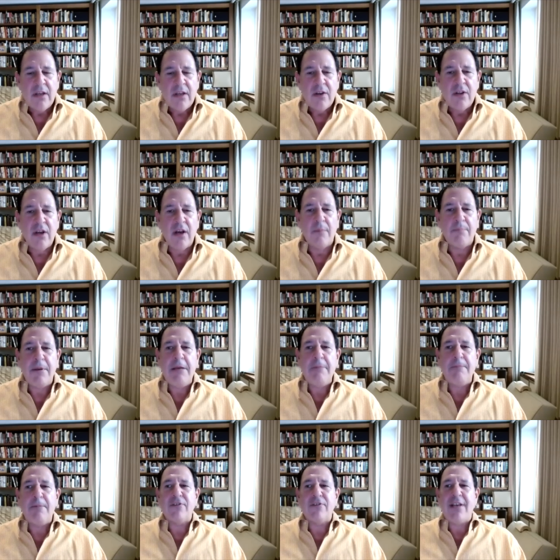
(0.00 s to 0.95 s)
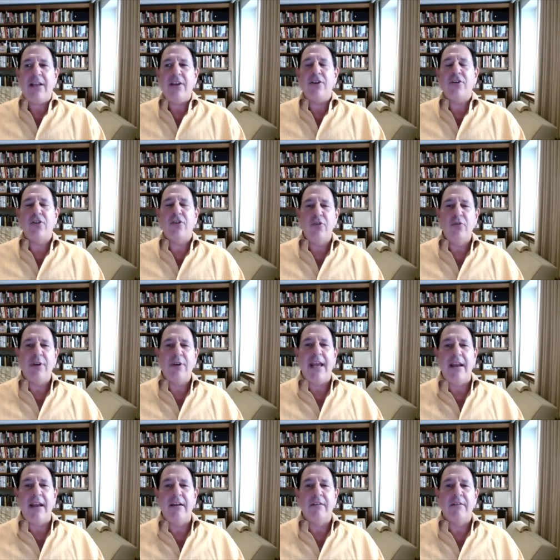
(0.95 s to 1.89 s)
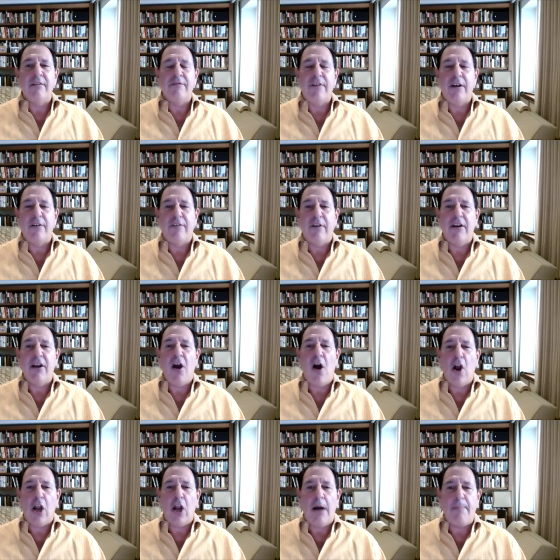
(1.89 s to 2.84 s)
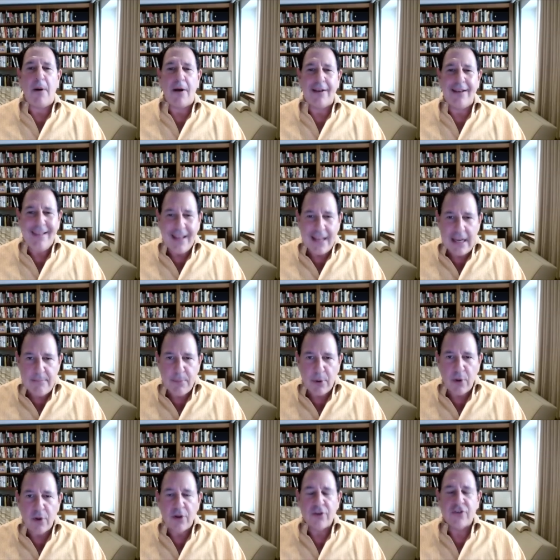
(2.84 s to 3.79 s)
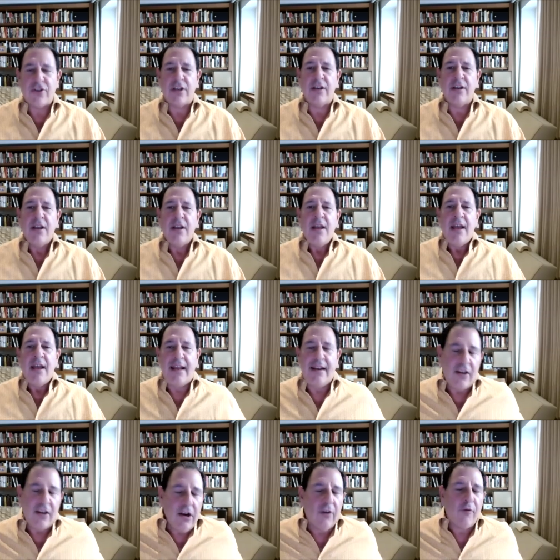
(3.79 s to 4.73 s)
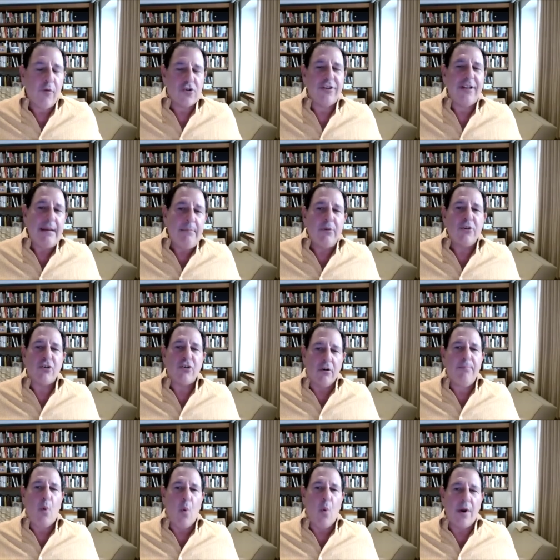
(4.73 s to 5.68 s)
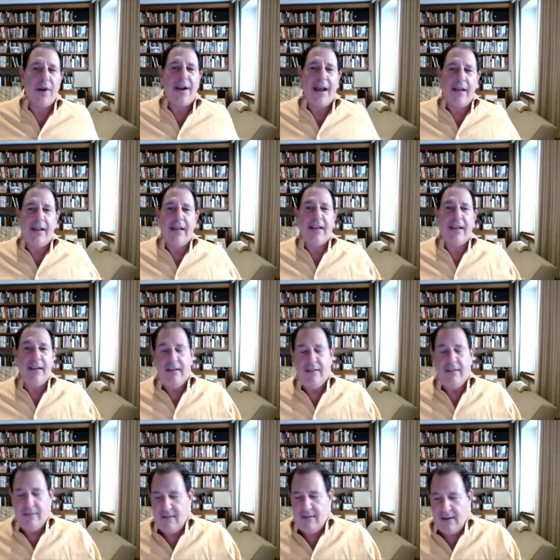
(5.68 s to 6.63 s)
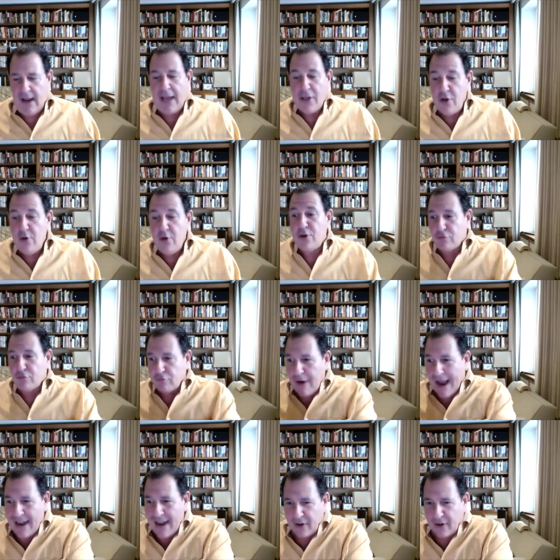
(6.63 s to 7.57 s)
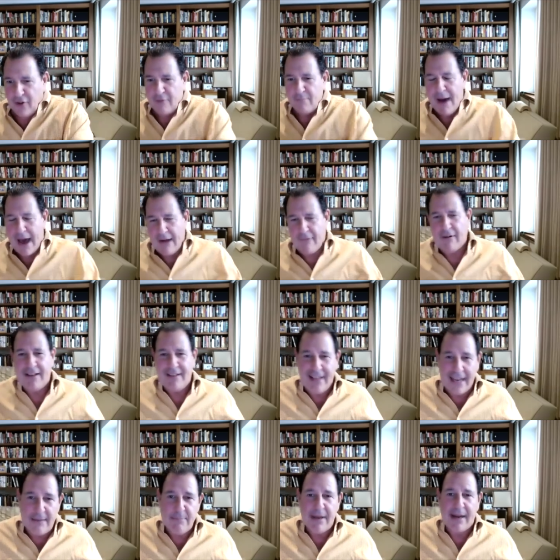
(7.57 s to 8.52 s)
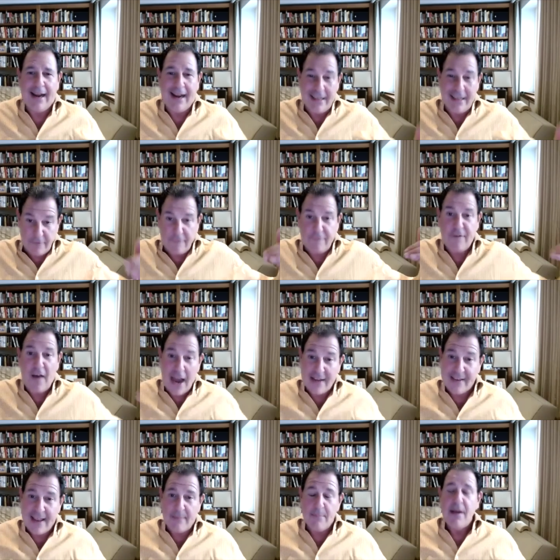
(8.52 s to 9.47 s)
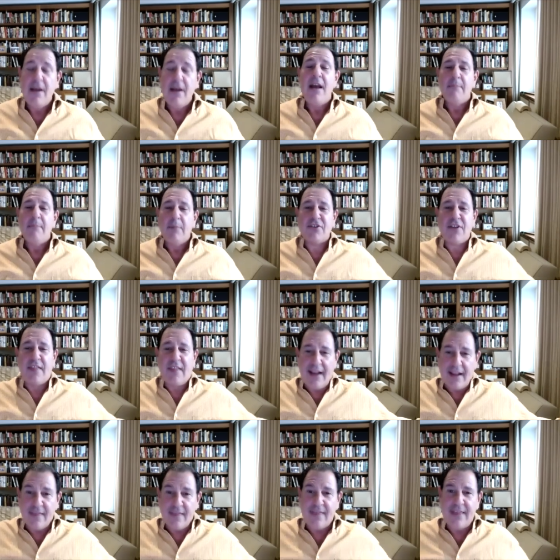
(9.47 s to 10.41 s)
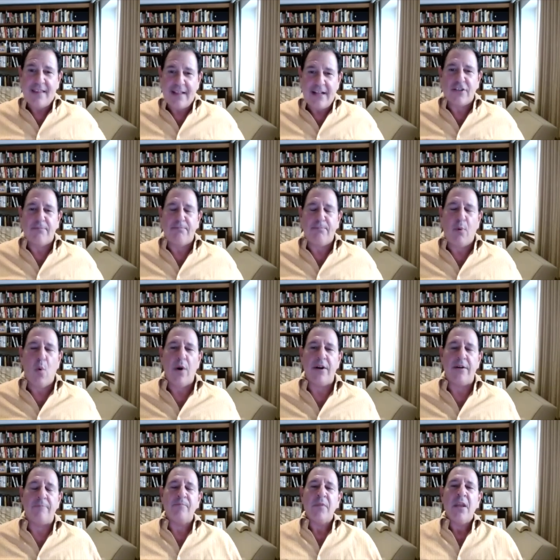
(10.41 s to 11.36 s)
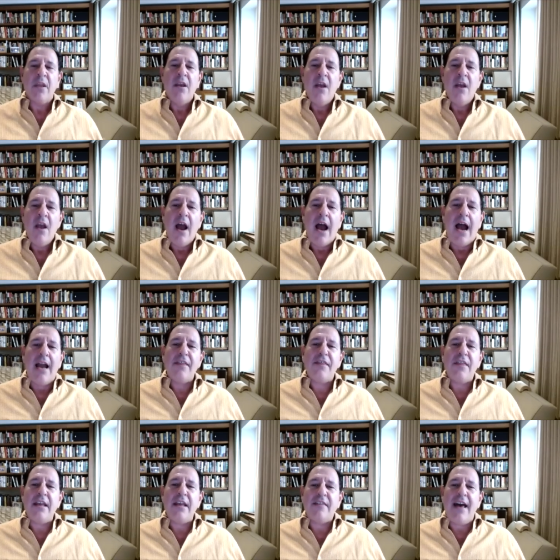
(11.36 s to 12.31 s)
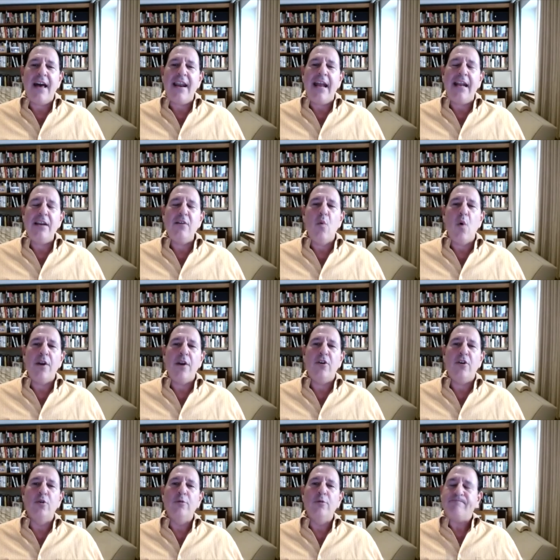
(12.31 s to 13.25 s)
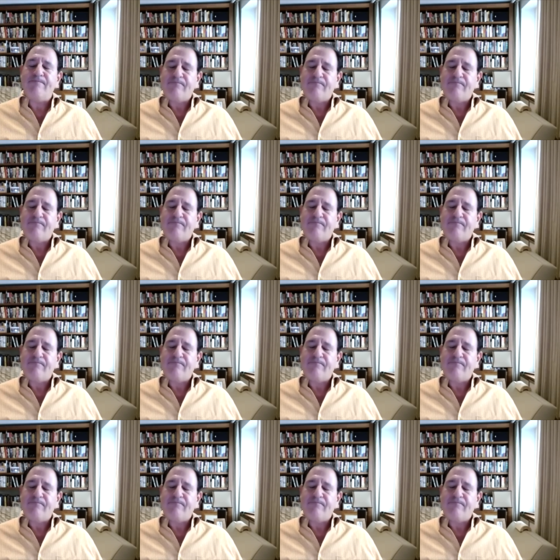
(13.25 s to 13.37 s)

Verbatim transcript: uh, people tend to get v- very hung up on labels and and you know of course labels are important. I like I use radical and moderate enlightenment and I define them because I think I think that's important. I think that anyone who